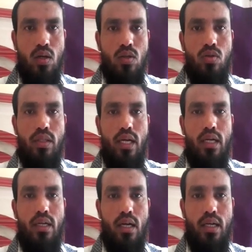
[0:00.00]
So in that
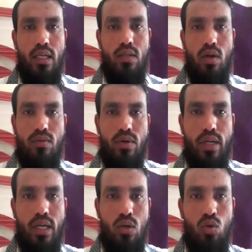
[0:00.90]
again you have to
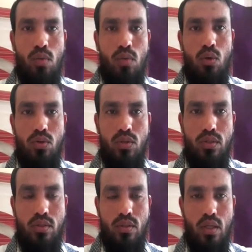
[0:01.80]
take two balloons,
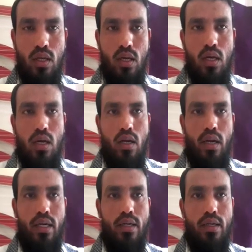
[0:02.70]
right,